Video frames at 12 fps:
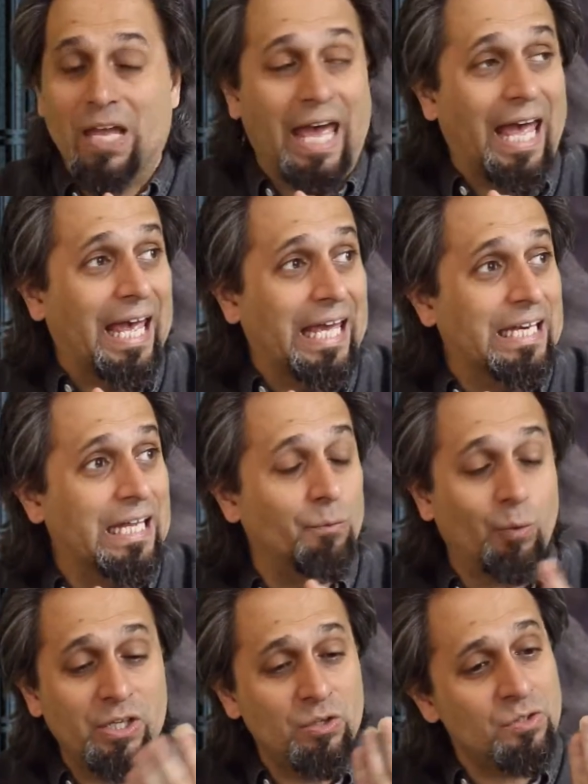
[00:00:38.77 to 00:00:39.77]
And
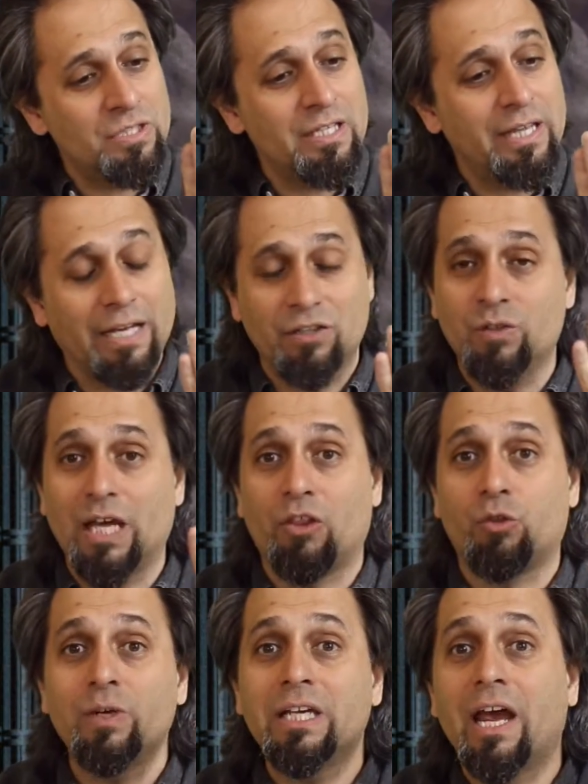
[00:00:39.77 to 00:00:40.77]
when you see that, you
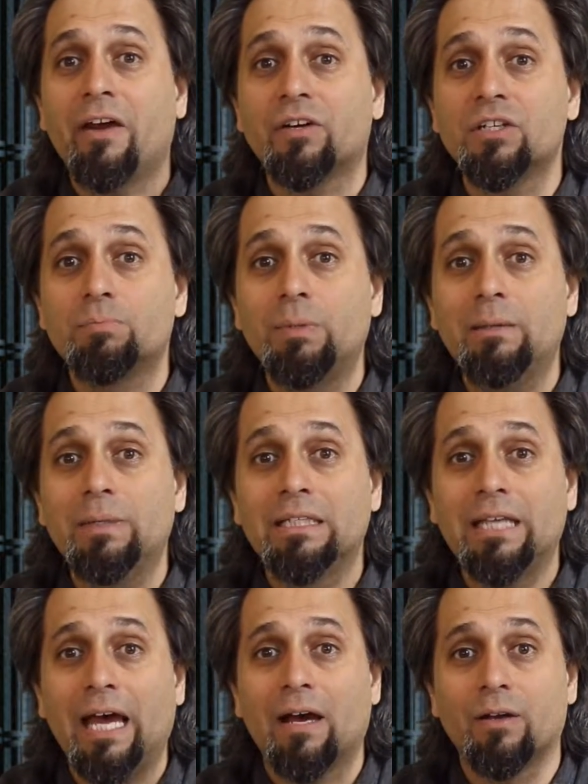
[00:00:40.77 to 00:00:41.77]
got three characters beaming
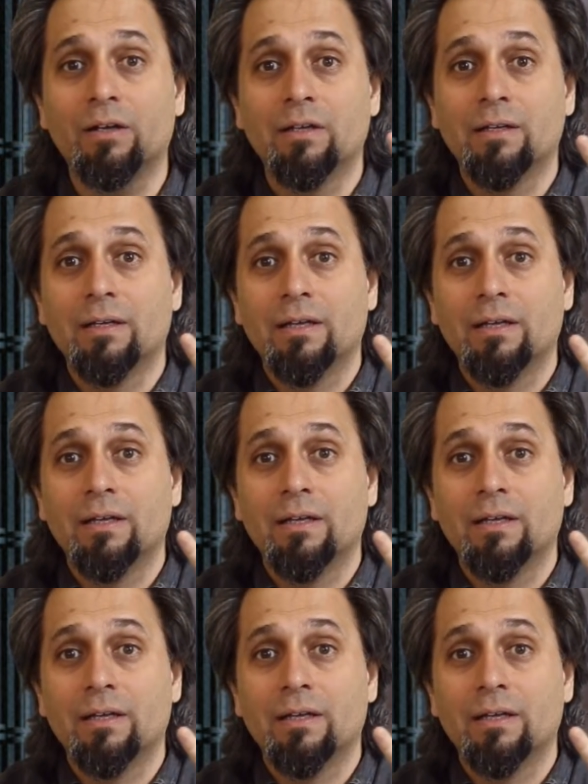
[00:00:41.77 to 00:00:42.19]
down.